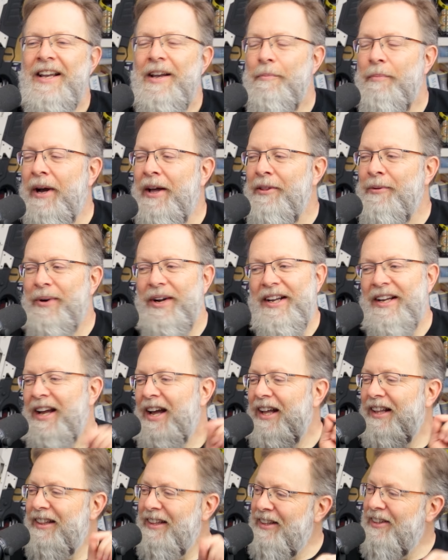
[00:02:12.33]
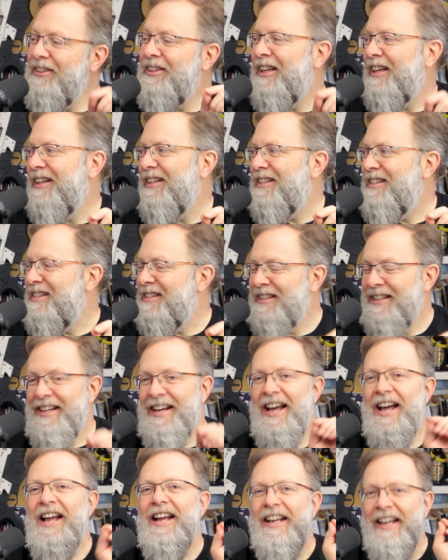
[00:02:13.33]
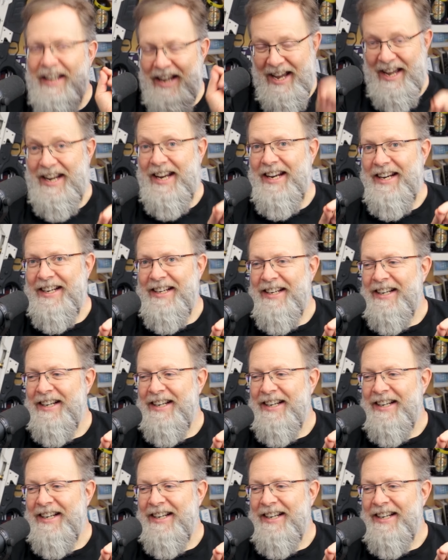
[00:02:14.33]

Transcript: By the way, little kids, get it.